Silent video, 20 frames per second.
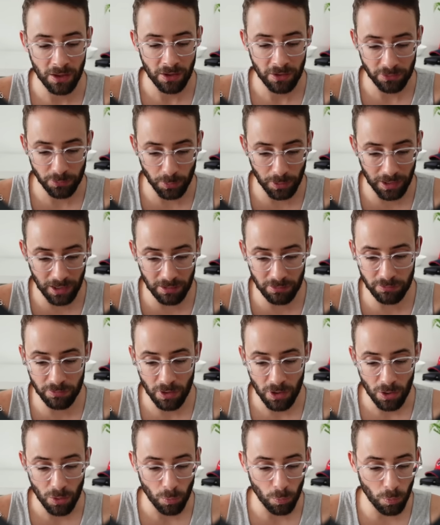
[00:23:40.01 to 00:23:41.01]
So I have
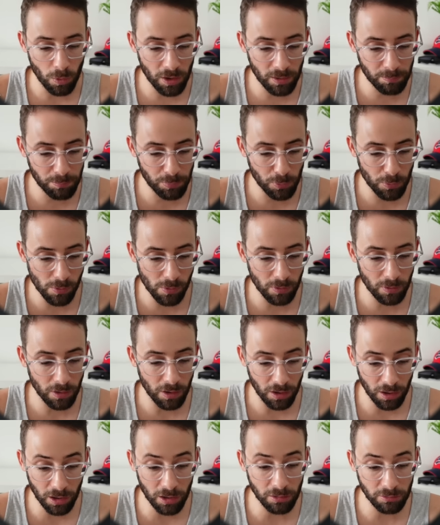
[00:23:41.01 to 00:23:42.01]
one pool
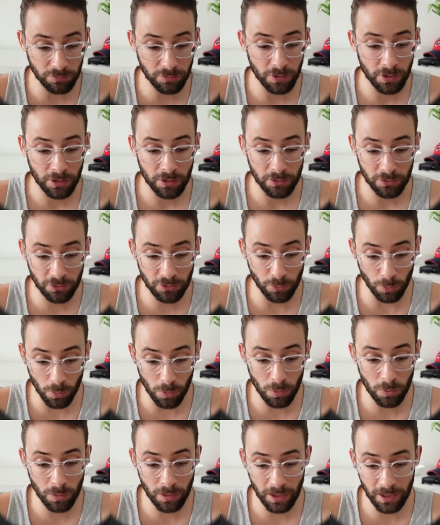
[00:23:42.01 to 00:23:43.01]
of
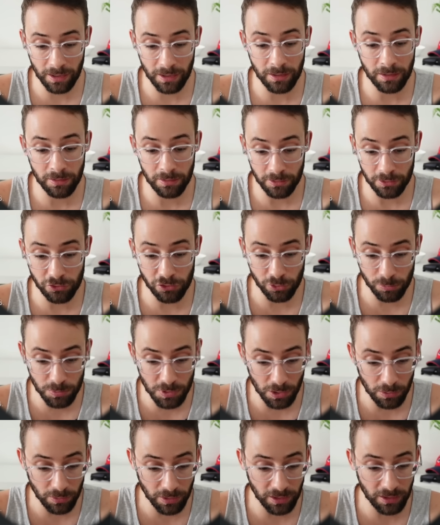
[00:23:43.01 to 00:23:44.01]
Sol and the Jupe
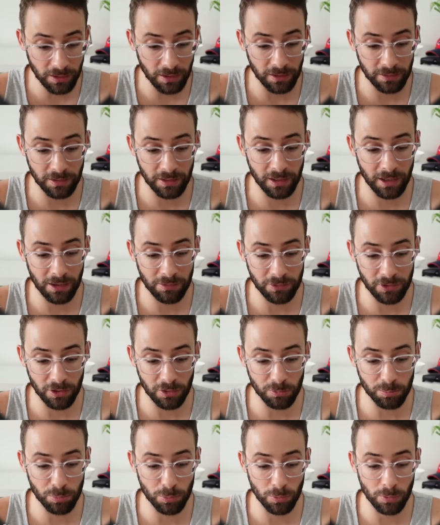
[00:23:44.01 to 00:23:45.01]
token, and then I have
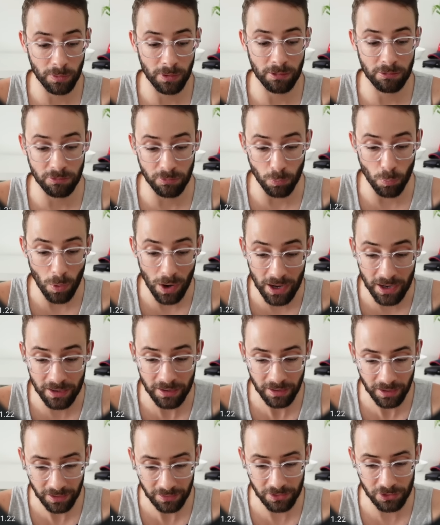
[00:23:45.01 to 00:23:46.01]
another pool of
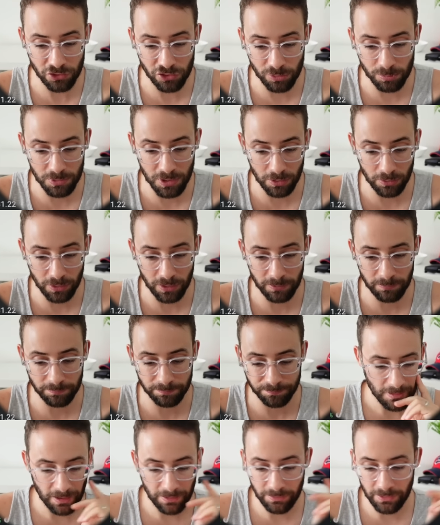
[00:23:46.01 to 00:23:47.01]
Wen and the Jupe token,
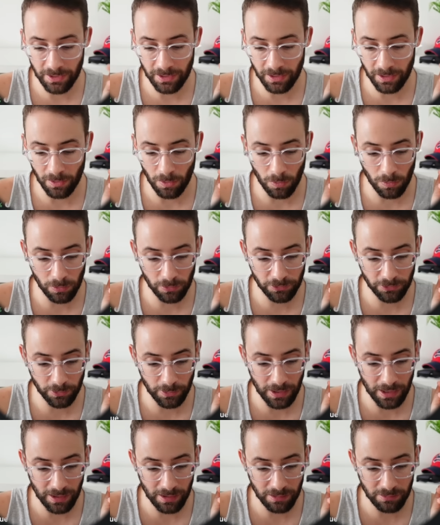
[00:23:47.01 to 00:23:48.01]
and then I also
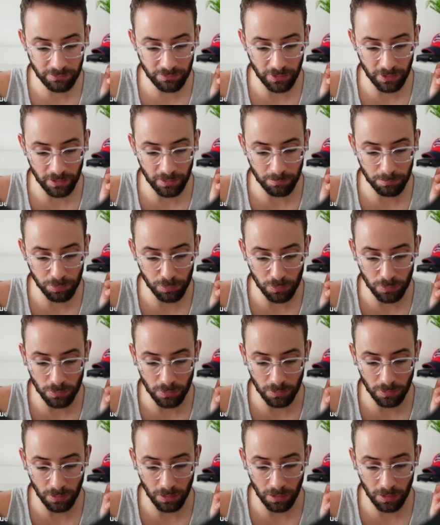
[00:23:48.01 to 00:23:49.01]
have a
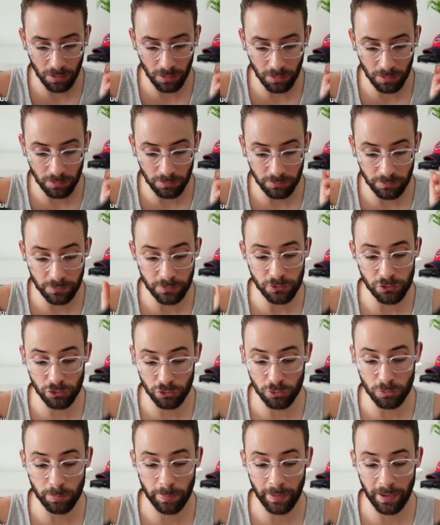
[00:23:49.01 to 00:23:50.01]
pool of
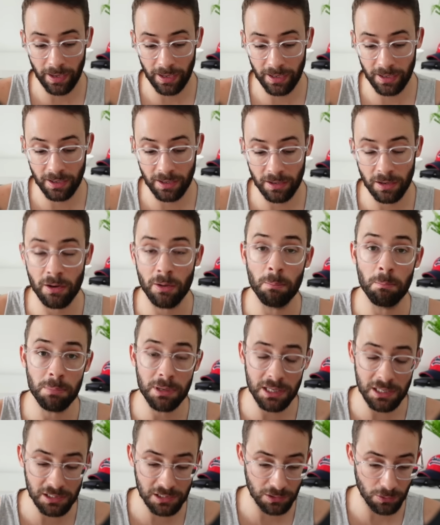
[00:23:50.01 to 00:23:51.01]
Jupe and
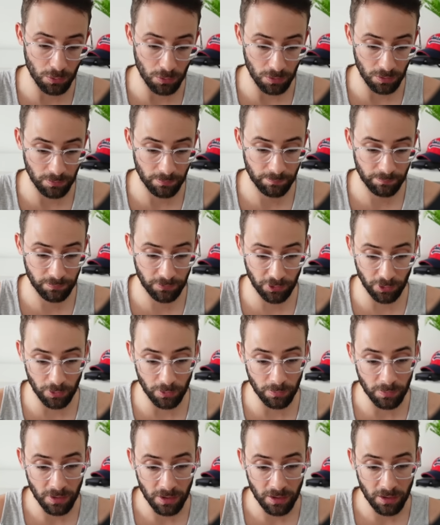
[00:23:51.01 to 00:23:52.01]
B Sol.
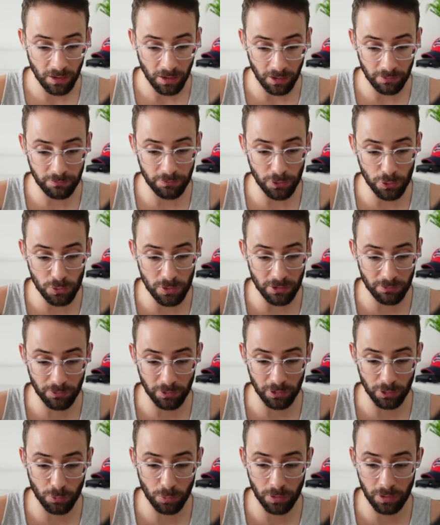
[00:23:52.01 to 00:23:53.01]
So a few
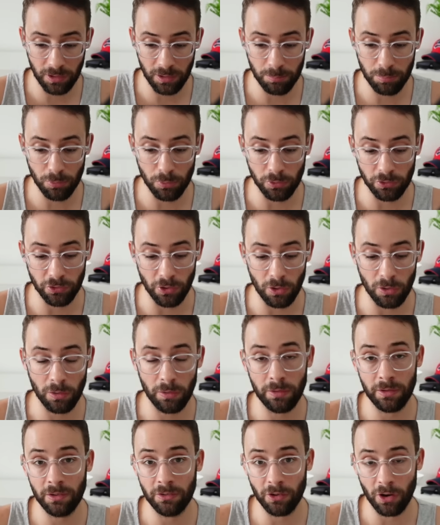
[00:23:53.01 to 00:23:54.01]
different liquidity pools. All
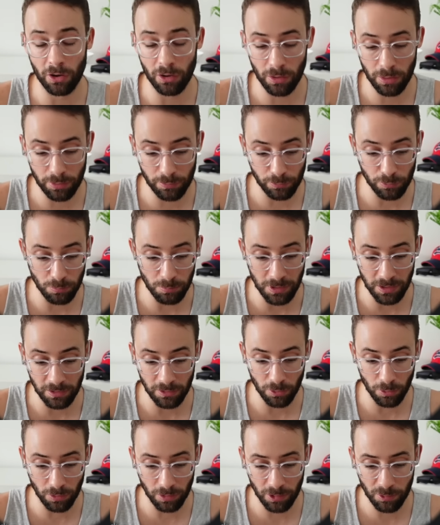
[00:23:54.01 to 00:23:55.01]
of these are through
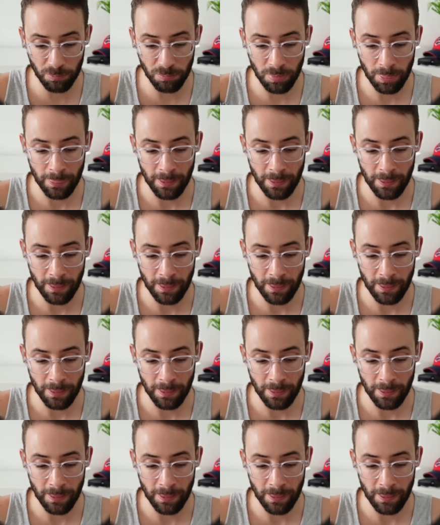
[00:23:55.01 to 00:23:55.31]
Meteora.